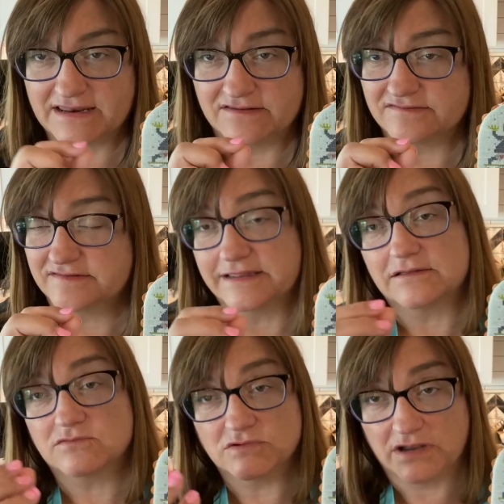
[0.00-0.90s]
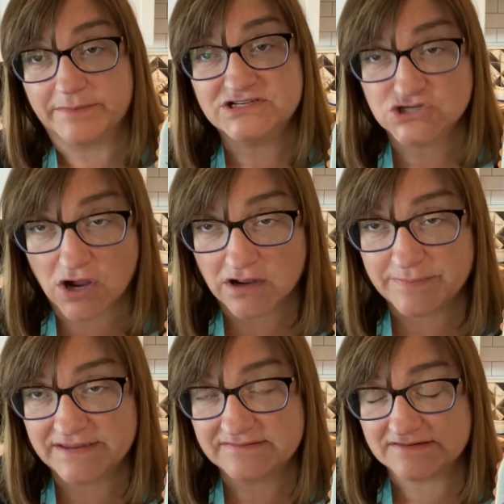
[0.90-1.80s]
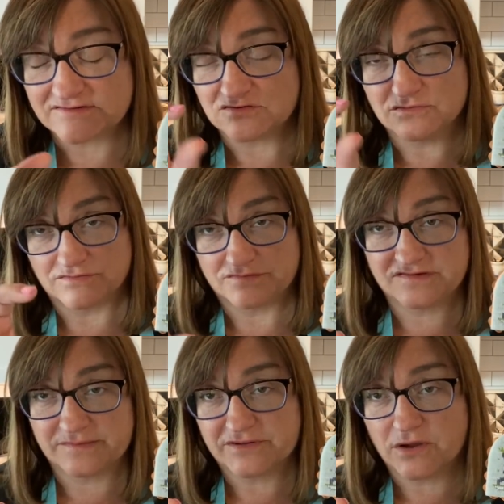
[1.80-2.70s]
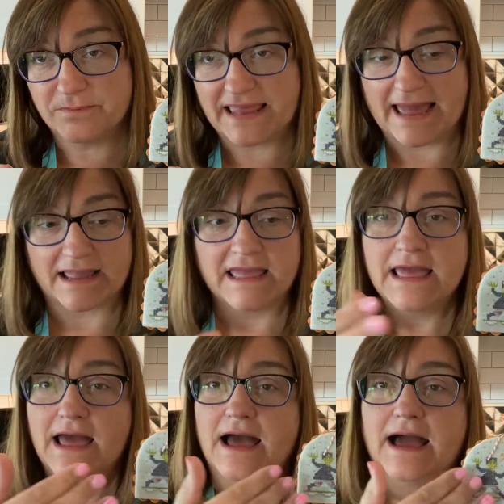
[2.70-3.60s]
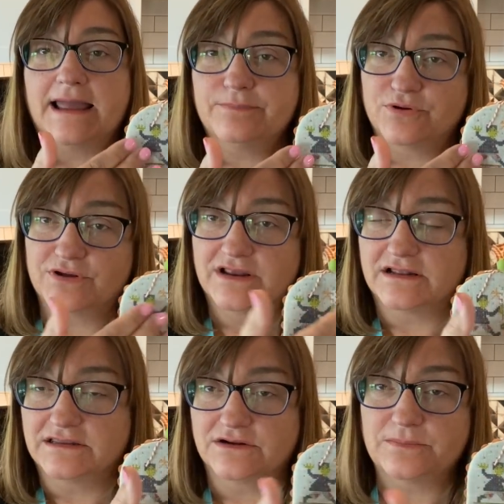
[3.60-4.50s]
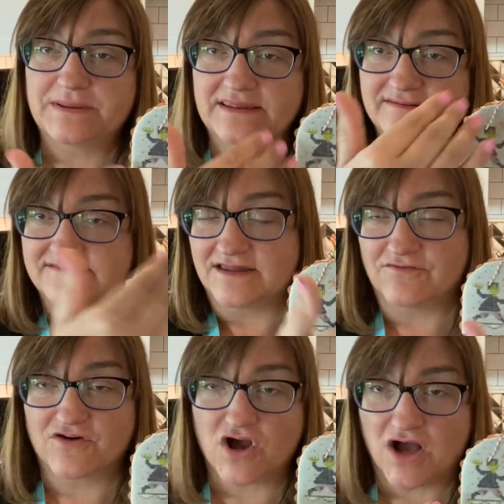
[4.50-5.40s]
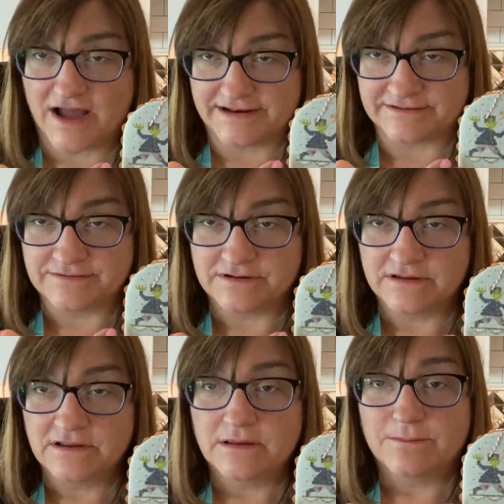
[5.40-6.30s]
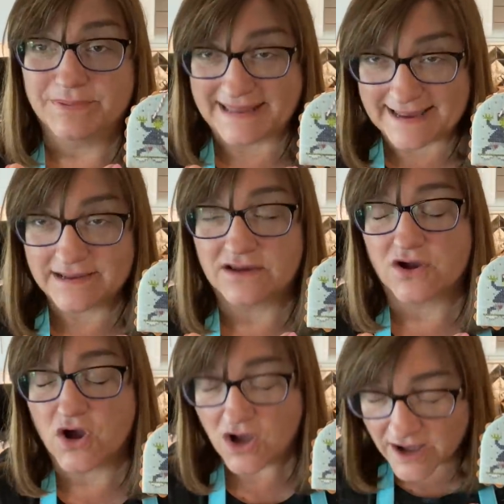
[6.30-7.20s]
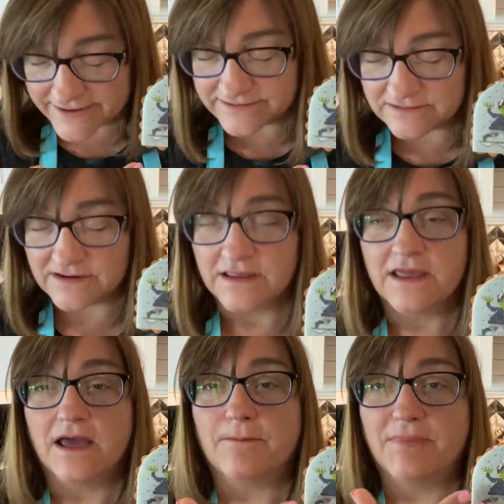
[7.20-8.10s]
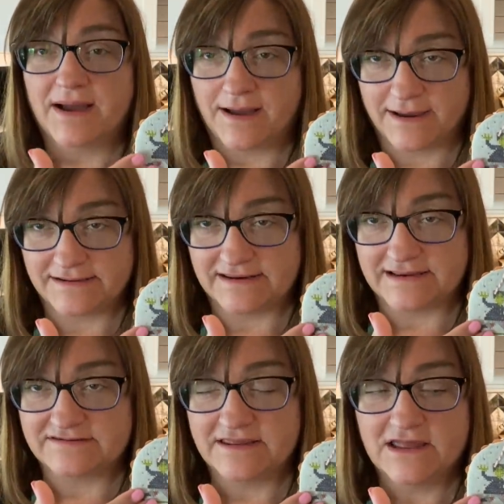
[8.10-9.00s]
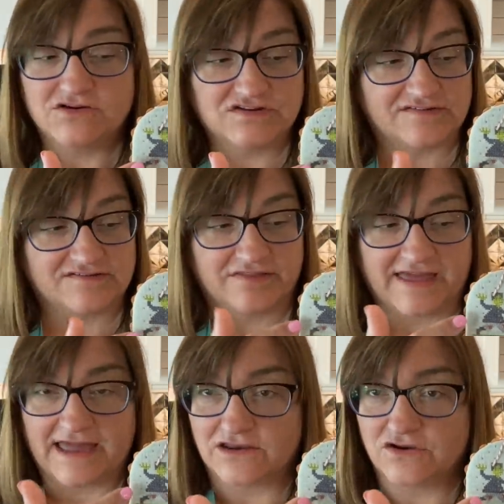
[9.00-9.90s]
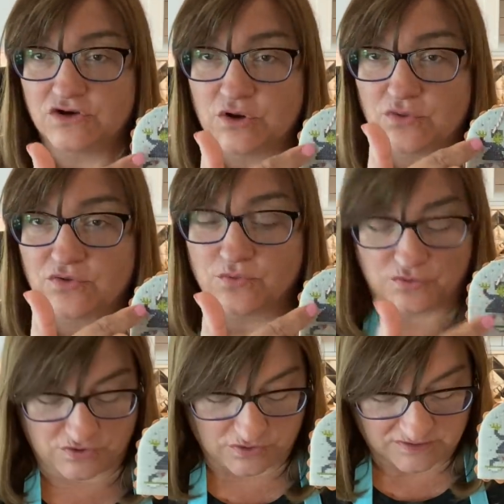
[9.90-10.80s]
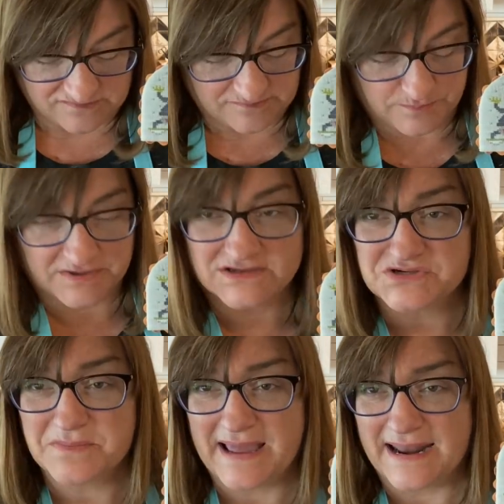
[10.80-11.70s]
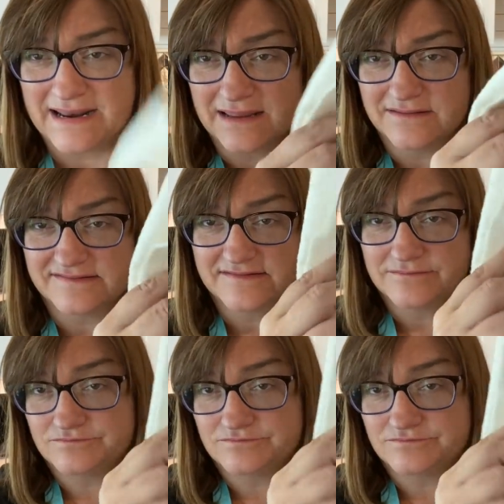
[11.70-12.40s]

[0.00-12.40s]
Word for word: is like a lot of my chalk pieces or something on black, I put a little piece of cotton, black cotton behind it, just so that, you know, the, the, cause, because your batting is,